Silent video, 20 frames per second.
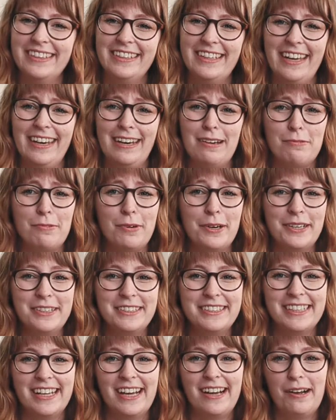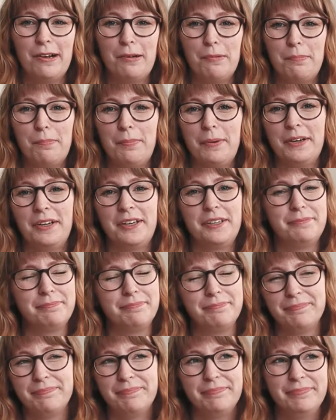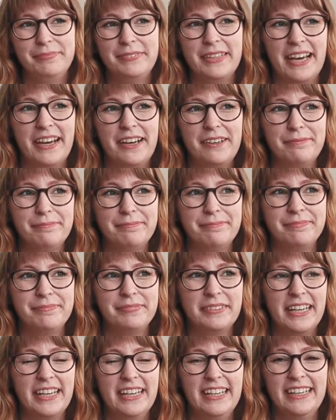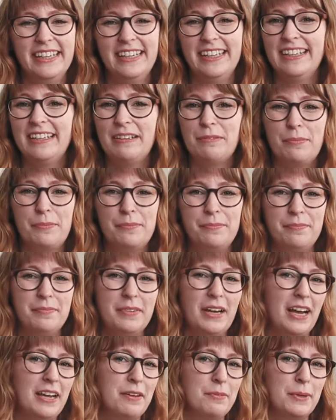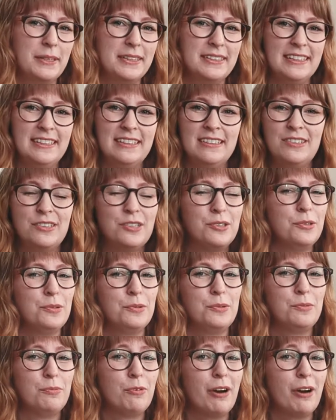getting words out, but yeah. I went into